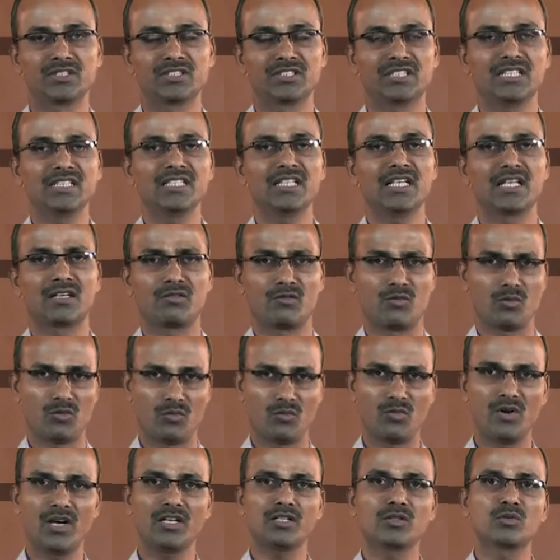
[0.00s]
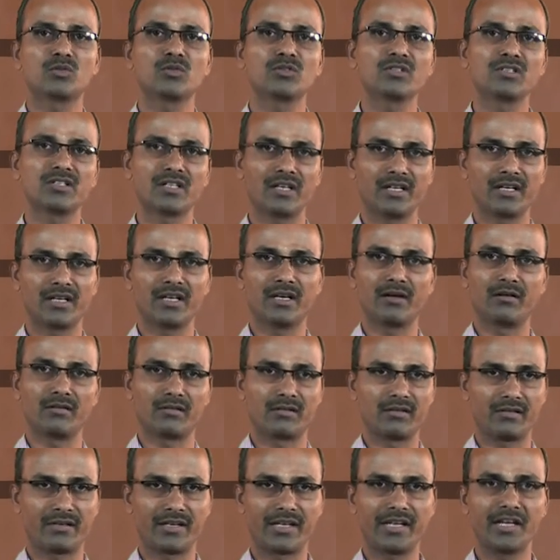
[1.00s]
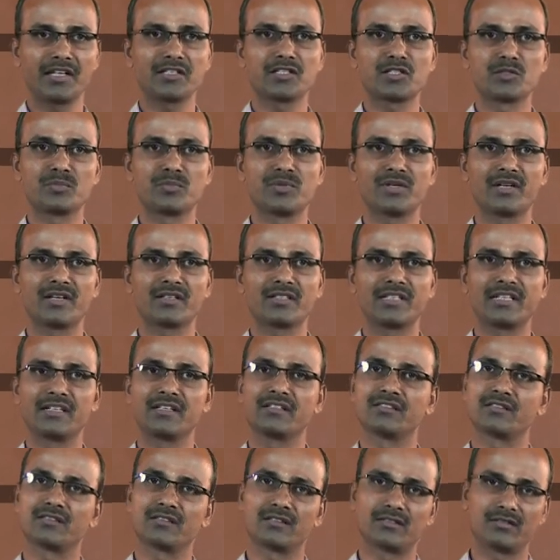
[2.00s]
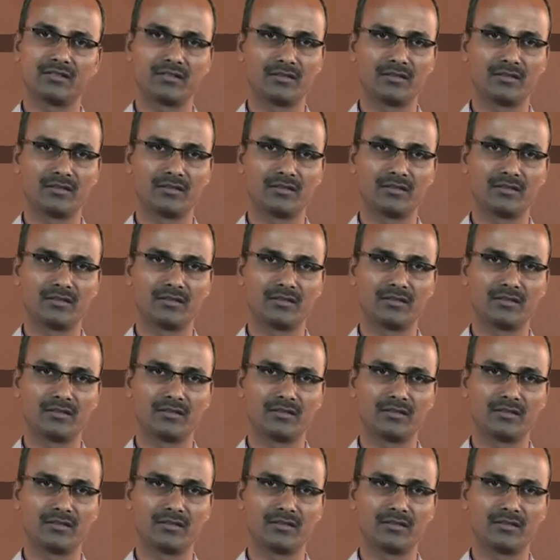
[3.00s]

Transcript: See there, what could a caged bird that is